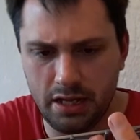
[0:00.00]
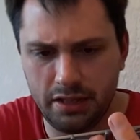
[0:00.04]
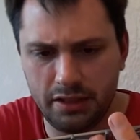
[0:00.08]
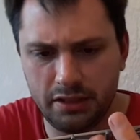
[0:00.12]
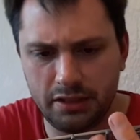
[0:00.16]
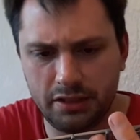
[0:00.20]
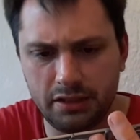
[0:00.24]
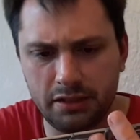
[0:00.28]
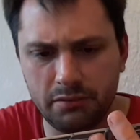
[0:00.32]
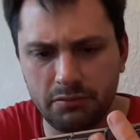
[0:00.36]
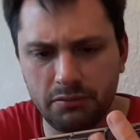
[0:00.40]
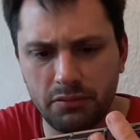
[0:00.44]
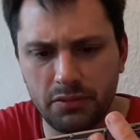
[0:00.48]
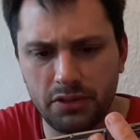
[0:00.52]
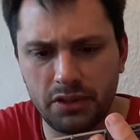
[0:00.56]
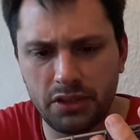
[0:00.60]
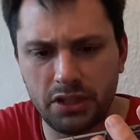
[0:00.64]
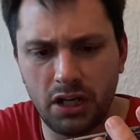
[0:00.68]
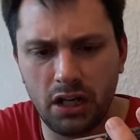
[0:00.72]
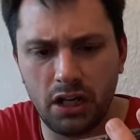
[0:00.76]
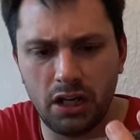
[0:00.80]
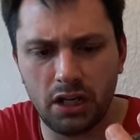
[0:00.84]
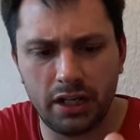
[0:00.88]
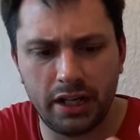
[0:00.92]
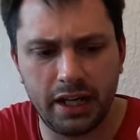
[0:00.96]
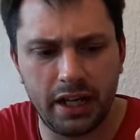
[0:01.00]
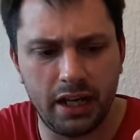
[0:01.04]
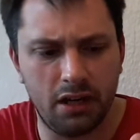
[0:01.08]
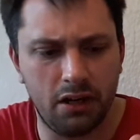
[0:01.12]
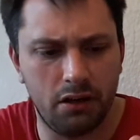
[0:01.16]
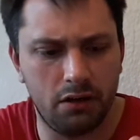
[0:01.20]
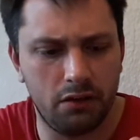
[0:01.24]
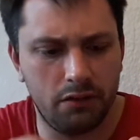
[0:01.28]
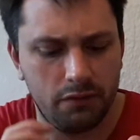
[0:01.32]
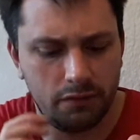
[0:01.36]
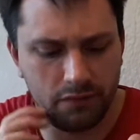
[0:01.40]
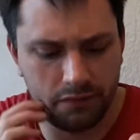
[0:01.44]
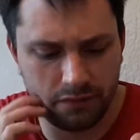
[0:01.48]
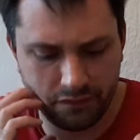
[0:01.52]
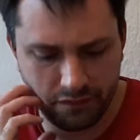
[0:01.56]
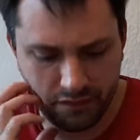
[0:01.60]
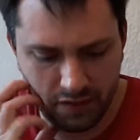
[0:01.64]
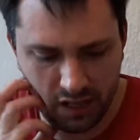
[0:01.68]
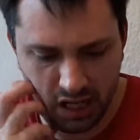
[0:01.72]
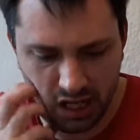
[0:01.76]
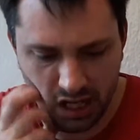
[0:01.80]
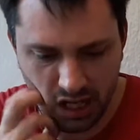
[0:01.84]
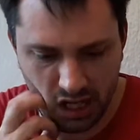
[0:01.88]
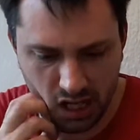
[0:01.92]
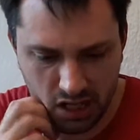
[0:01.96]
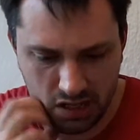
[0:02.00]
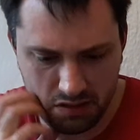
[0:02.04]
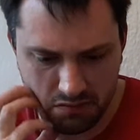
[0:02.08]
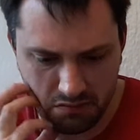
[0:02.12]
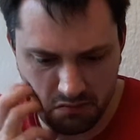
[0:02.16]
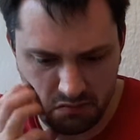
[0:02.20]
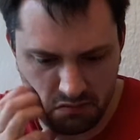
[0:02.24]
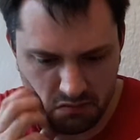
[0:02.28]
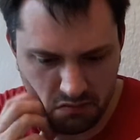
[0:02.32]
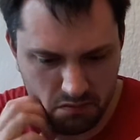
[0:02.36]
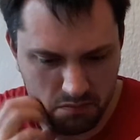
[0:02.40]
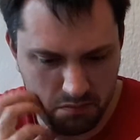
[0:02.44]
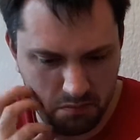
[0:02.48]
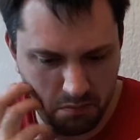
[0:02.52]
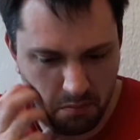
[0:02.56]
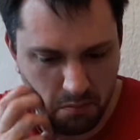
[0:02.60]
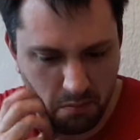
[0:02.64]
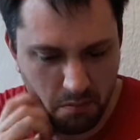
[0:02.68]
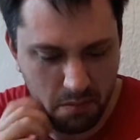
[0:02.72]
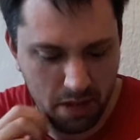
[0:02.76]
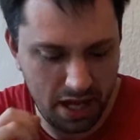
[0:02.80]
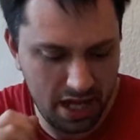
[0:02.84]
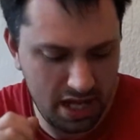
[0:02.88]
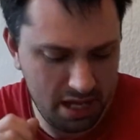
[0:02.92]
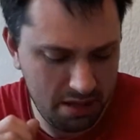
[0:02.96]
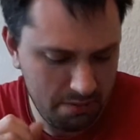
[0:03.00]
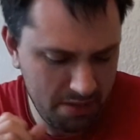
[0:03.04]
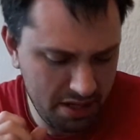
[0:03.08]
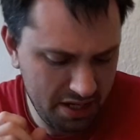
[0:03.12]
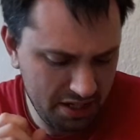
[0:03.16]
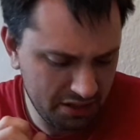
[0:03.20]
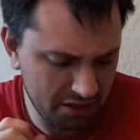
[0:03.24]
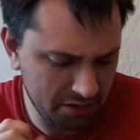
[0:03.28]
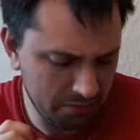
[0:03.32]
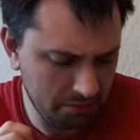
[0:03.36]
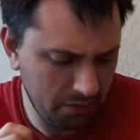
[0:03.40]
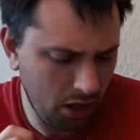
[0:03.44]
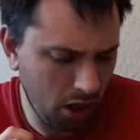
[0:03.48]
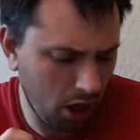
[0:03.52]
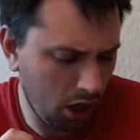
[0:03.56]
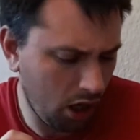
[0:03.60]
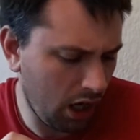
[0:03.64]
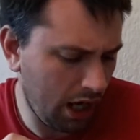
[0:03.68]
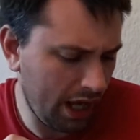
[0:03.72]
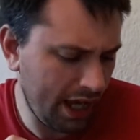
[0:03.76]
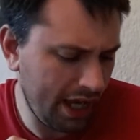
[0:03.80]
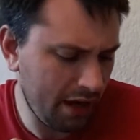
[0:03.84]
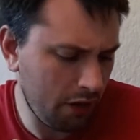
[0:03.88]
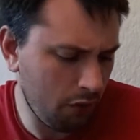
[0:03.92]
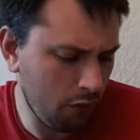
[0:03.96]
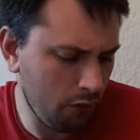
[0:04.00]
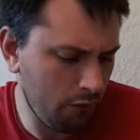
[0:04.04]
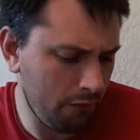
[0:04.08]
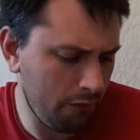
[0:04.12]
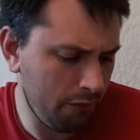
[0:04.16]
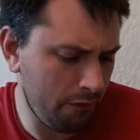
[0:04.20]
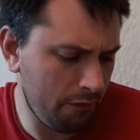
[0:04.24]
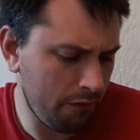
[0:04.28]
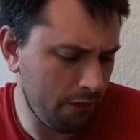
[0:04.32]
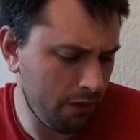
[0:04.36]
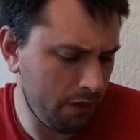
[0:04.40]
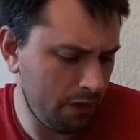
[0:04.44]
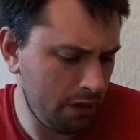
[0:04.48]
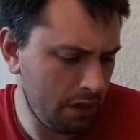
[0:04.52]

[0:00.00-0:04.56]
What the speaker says: some Dark Elf and maybe some High Elf.